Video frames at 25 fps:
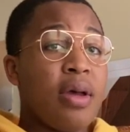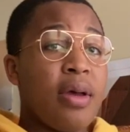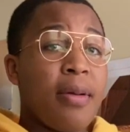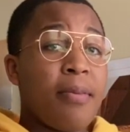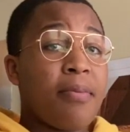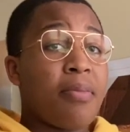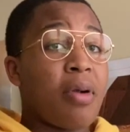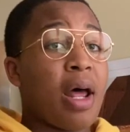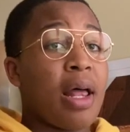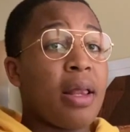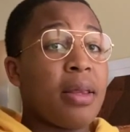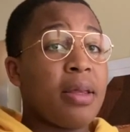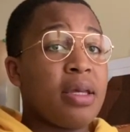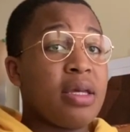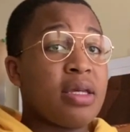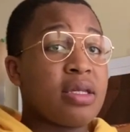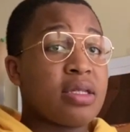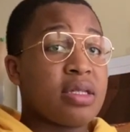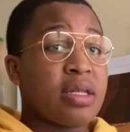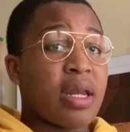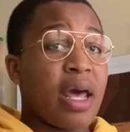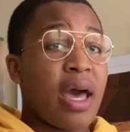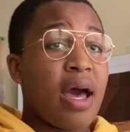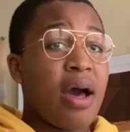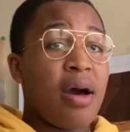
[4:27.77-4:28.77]
Probably is
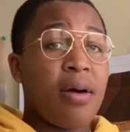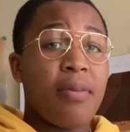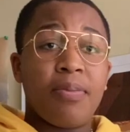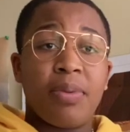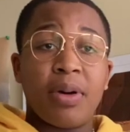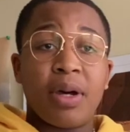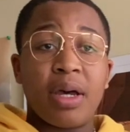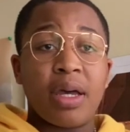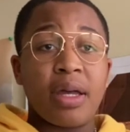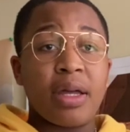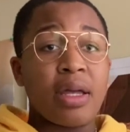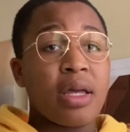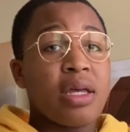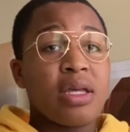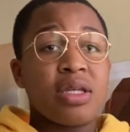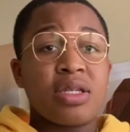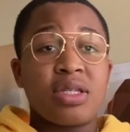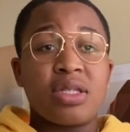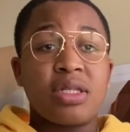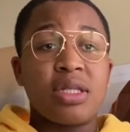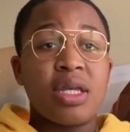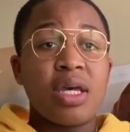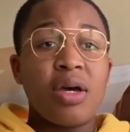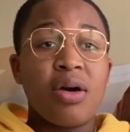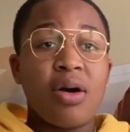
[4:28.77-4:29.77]
now, but
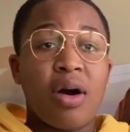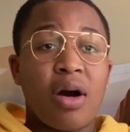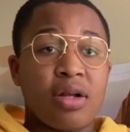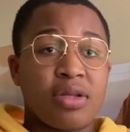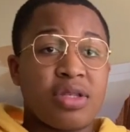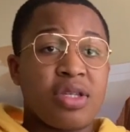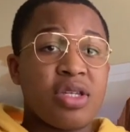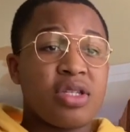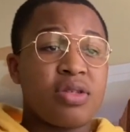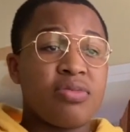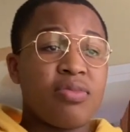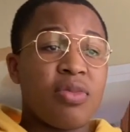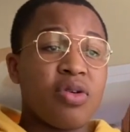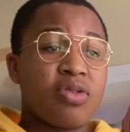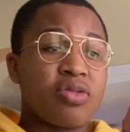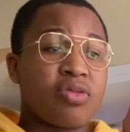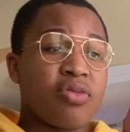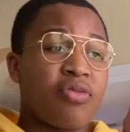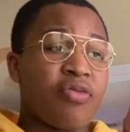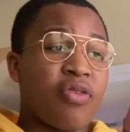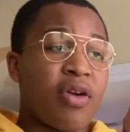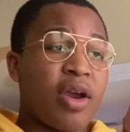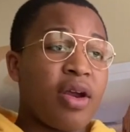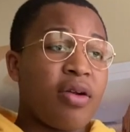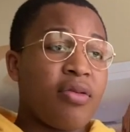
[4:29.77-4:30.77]
still, altissimo is a
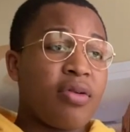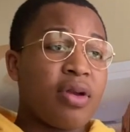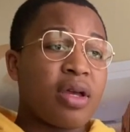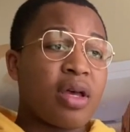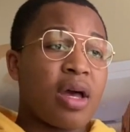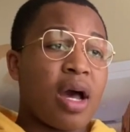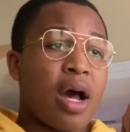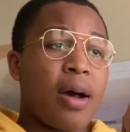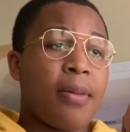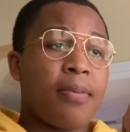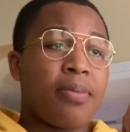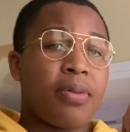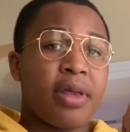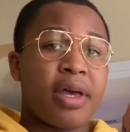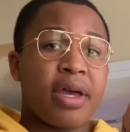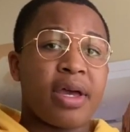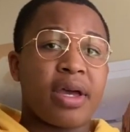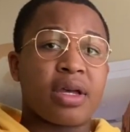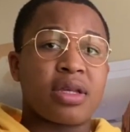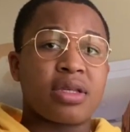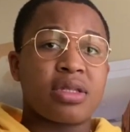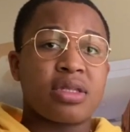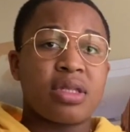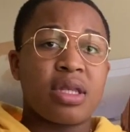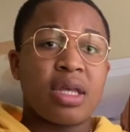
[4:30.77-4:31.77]
very
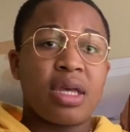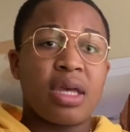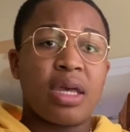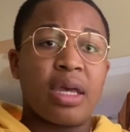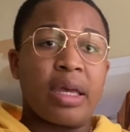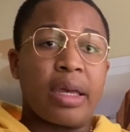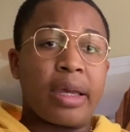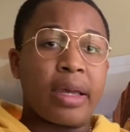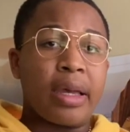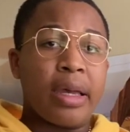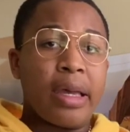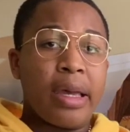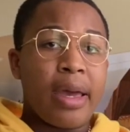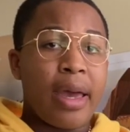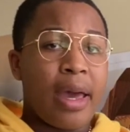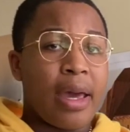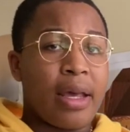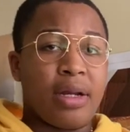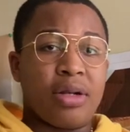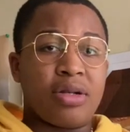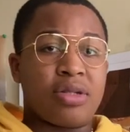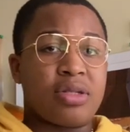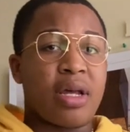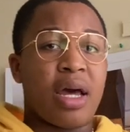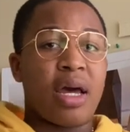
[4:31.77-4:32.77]
complex thing, and
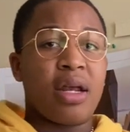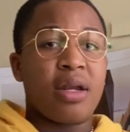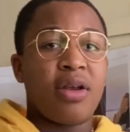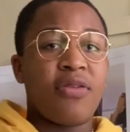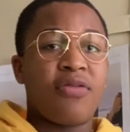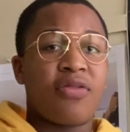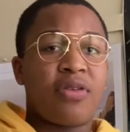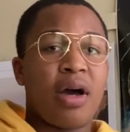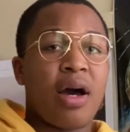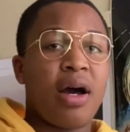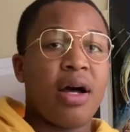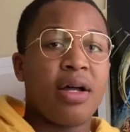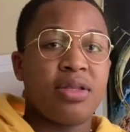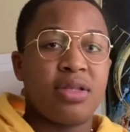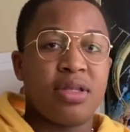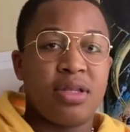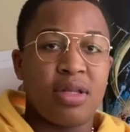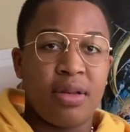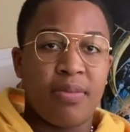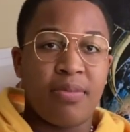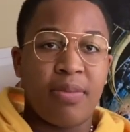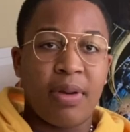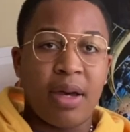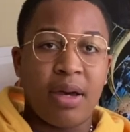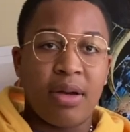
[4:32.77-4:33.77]
there's not enough content
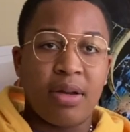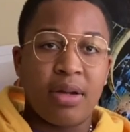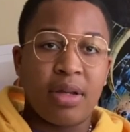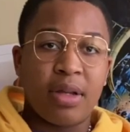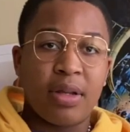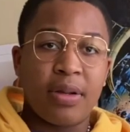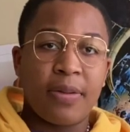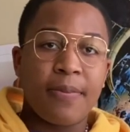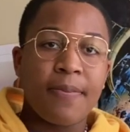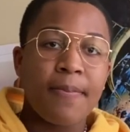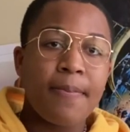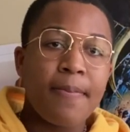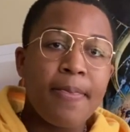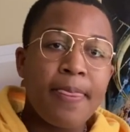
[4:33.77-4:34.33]
about it.